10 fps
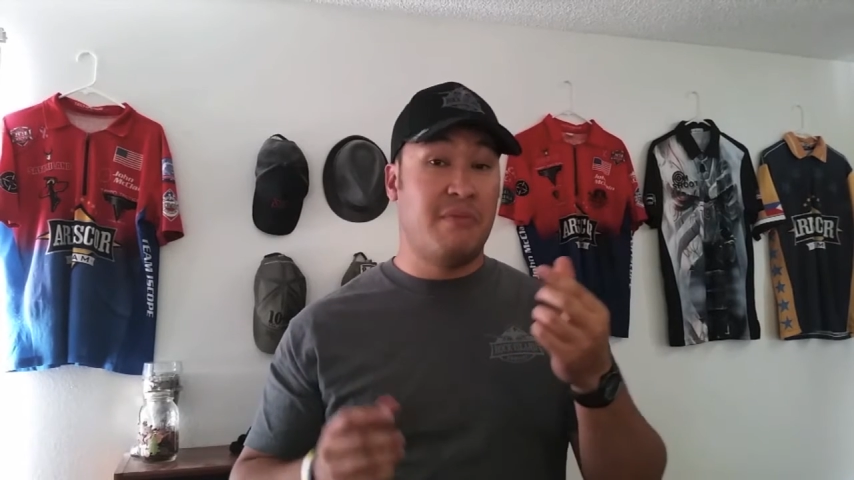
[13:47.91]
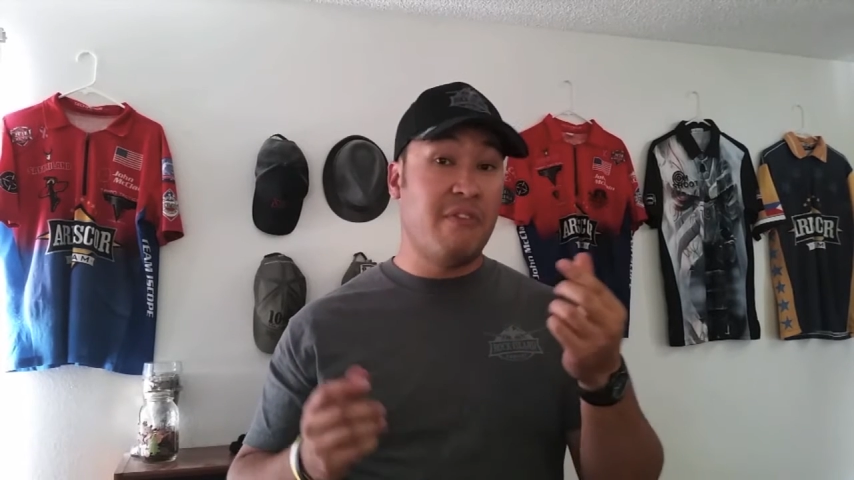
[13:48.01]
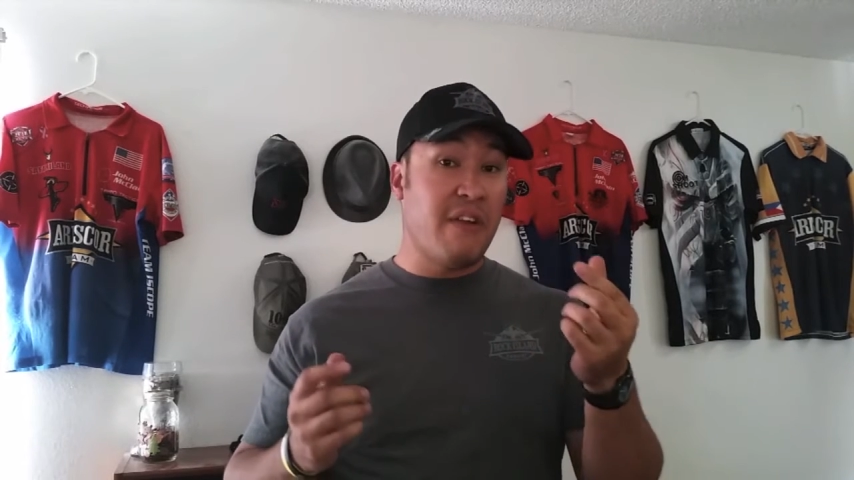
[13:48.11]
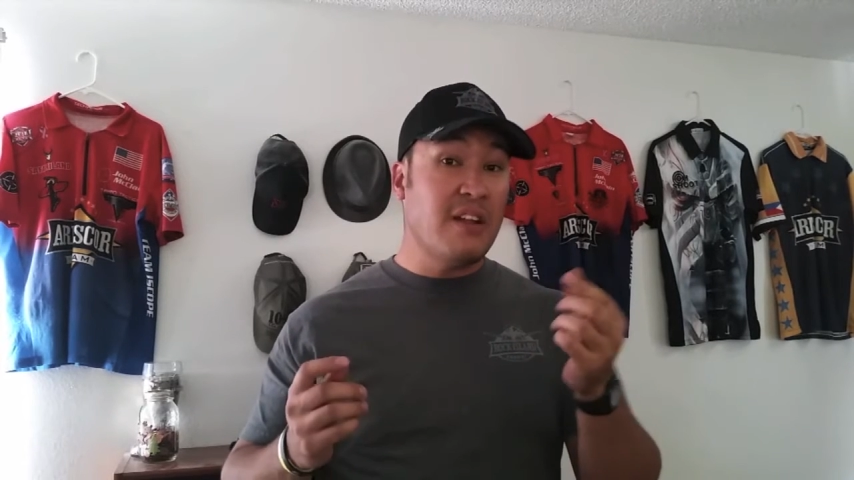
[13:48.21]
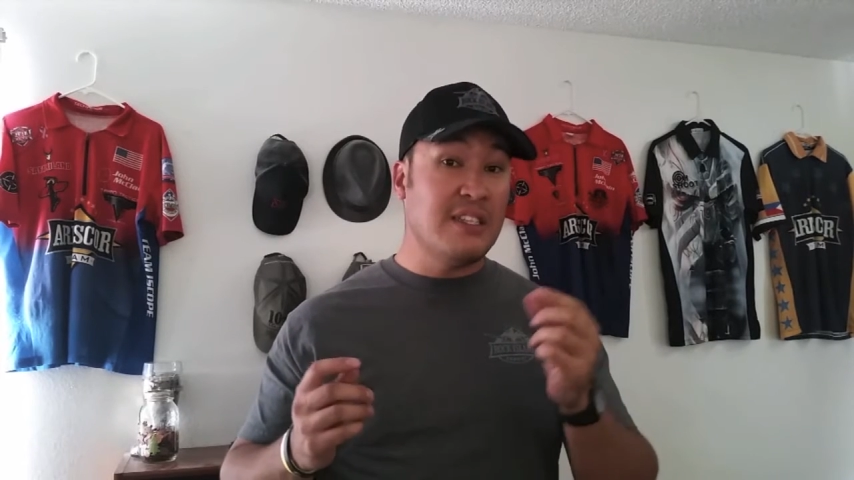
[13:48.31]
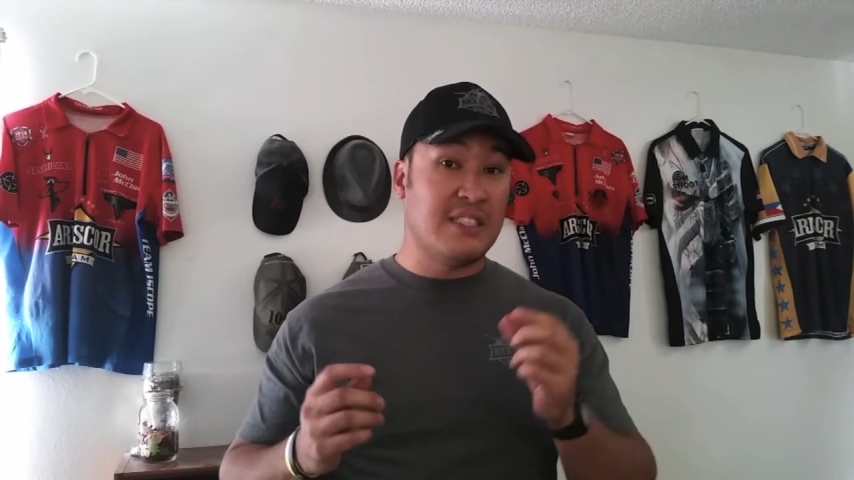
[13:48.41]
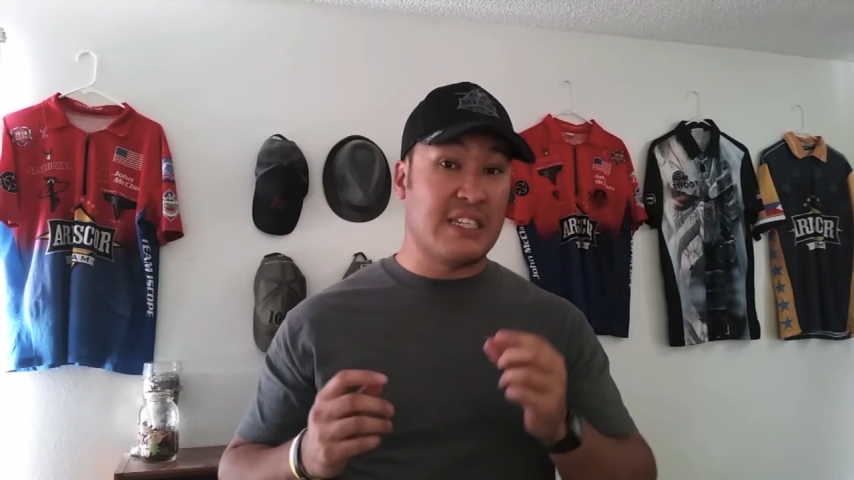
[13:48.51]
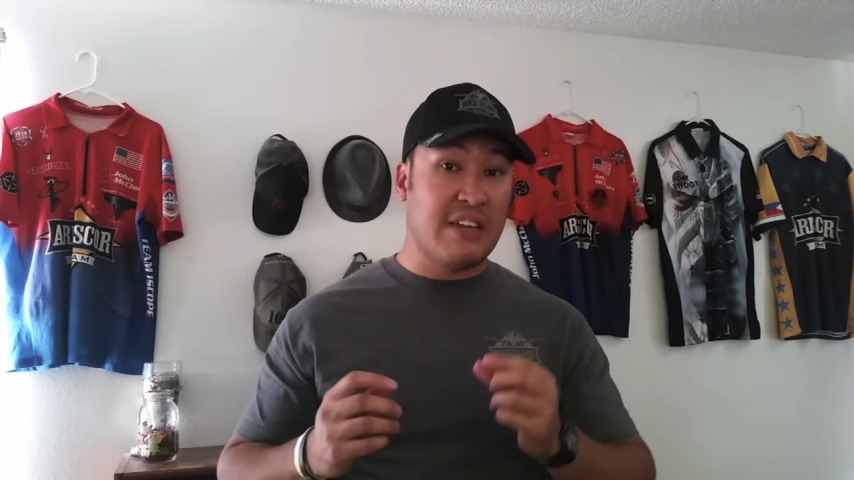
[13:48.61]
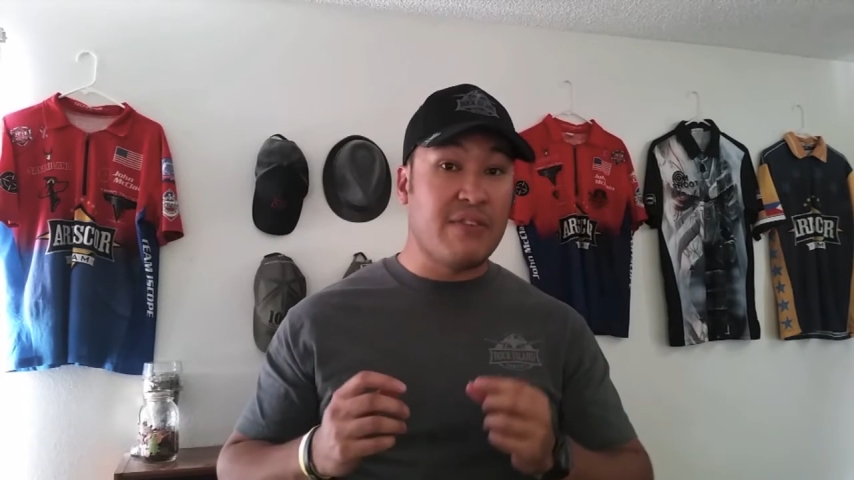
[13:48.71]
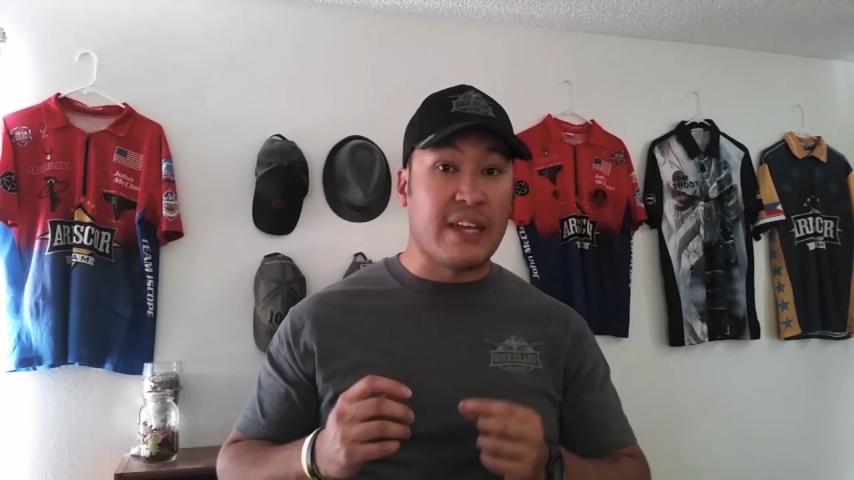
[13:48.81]
fairly
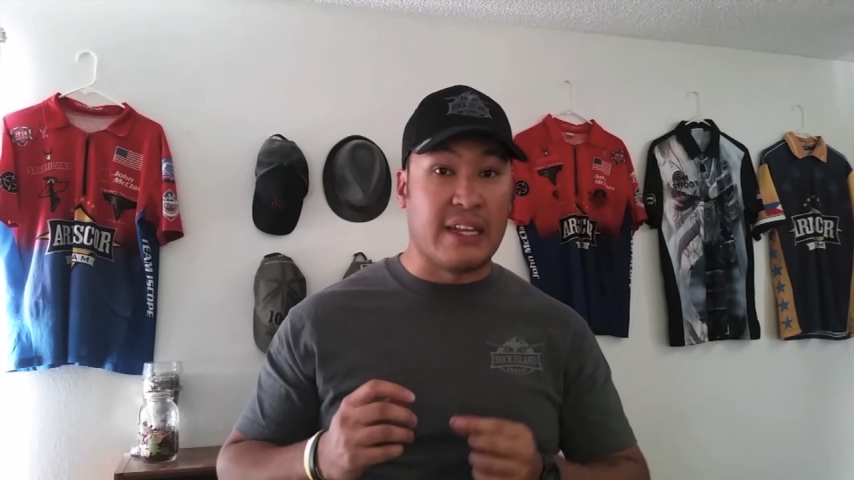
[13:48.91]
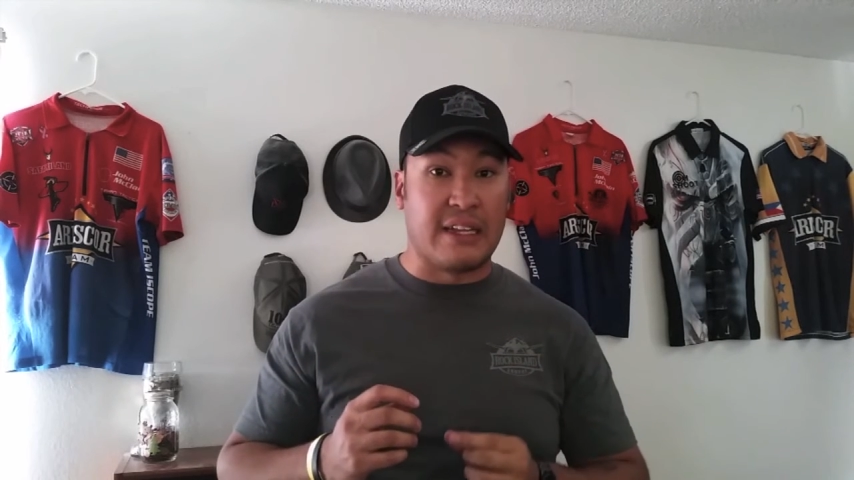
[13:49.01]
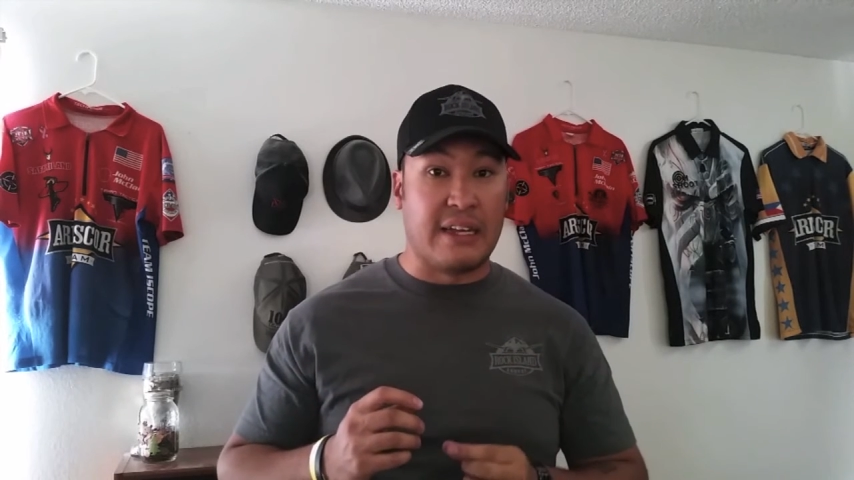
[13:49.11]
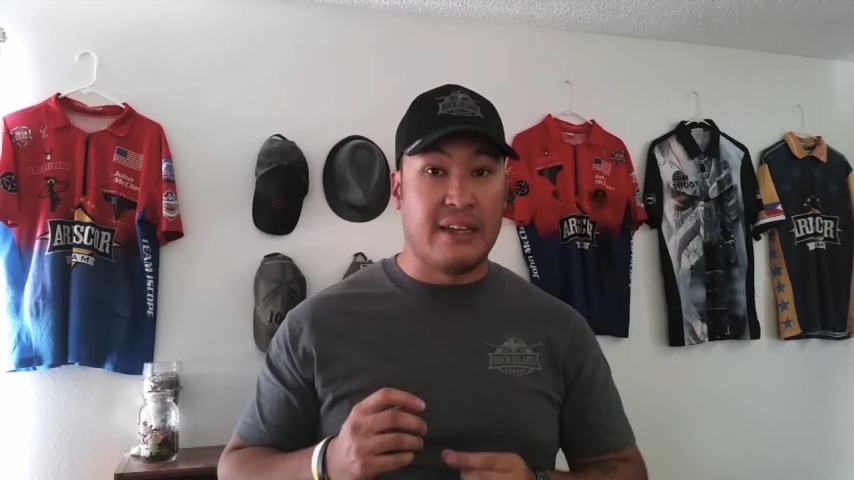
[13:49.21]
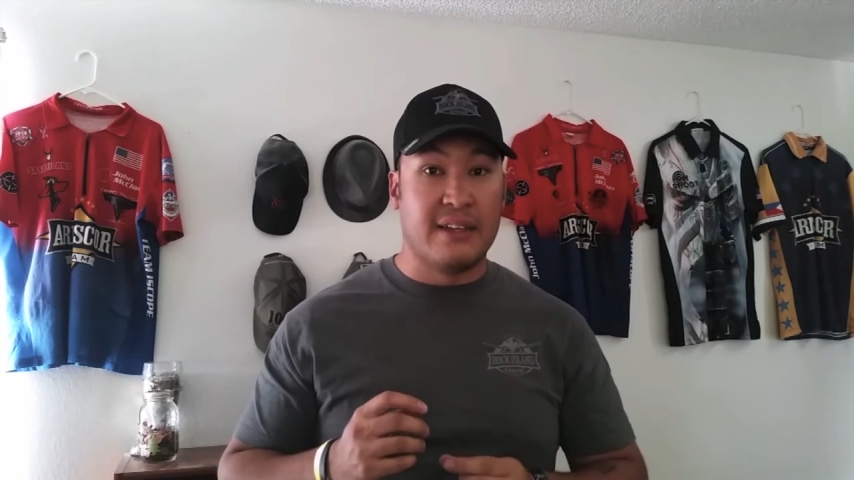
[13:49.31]
significantly,